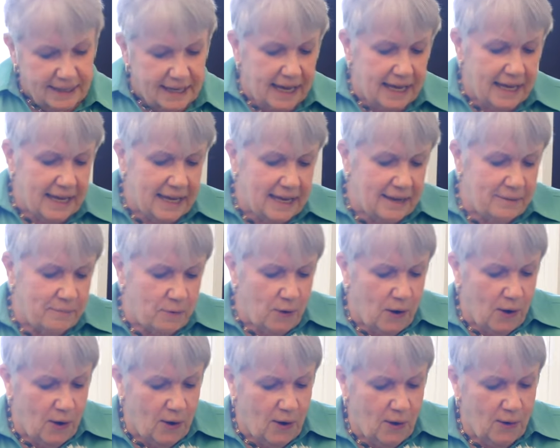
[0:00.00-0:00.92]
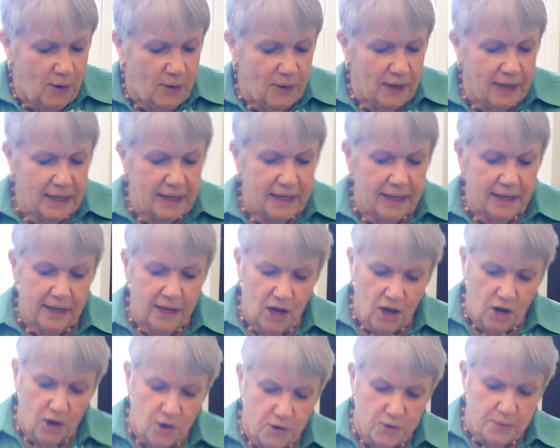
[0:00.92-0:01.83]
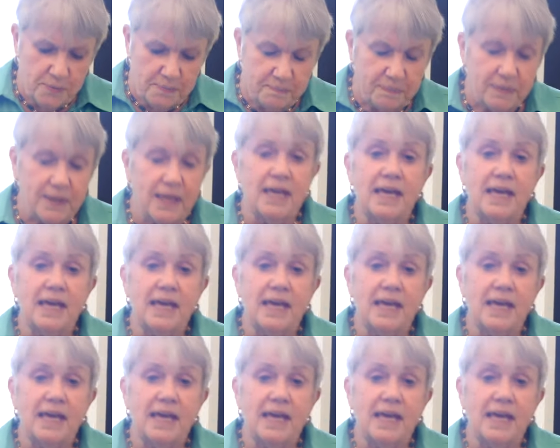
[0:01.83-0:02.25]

came rolling home.